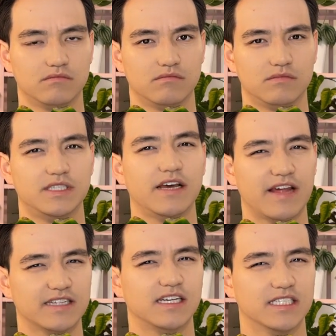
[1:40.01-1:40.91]
Say that
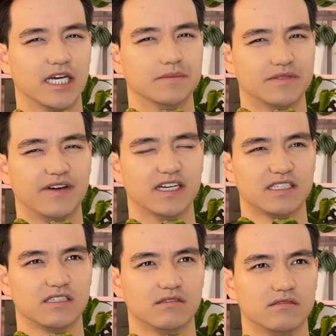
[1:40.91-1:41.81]
10 times
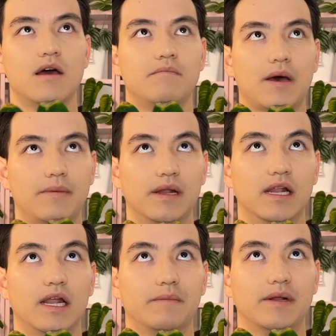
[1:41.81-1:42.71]
fast.
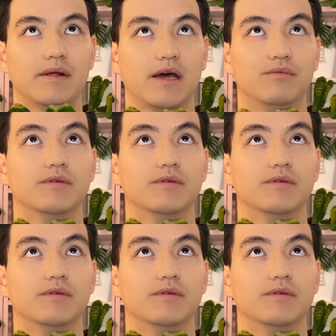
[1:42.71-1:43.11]
Papillilaminum hybrid,